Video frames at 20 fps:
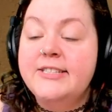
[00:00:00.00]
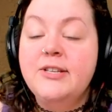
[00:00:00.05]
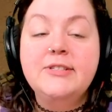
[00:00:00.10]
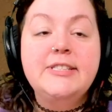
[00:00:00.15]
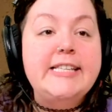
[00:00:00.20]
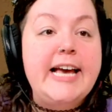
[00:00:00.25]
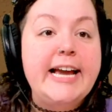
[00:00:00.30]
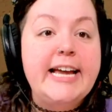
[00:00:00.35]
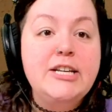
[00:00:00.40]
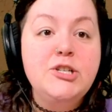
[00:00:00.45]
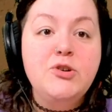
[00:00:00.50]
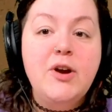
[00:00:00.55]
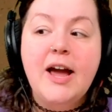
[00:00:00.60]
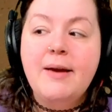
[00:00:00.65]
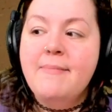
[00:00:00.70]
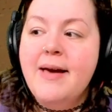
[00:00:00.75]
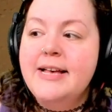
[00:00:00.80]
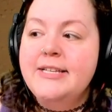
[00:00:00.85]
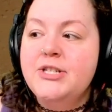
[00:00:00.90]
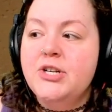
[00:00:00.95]
So second
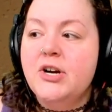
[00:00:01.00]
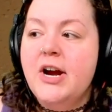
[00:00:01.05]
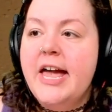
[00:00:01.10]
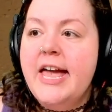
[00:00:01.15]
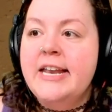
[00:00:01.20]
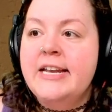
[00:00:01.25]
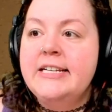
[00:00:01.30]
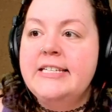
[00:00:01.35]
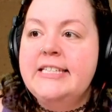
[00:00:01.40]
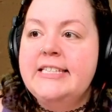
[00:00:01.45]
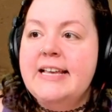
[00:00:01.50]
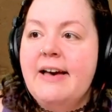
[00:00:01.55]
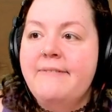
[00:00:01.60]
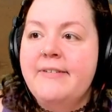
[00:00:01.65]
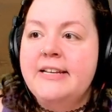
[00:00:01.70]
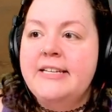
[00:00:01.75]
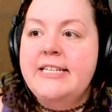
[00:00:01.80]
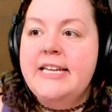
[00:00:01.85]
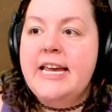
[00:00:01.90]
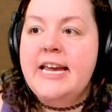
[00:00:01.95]
trimester in
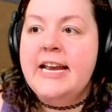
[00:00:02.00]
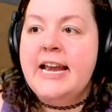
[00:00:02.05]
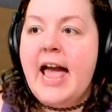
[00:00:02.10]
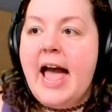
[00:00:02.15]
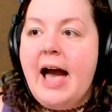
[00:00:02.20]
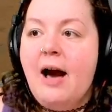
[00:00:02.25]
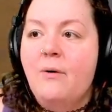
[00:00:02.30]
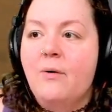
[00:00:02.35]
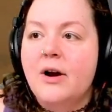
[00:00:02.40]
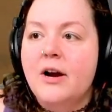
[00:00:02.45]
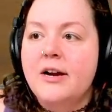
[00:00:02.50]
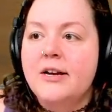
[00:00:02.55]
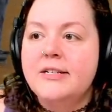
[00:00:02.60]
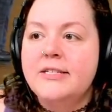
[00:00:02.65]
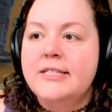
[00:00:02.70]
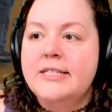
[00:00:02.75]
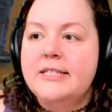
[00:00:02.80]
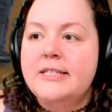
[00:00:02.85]
17 hours.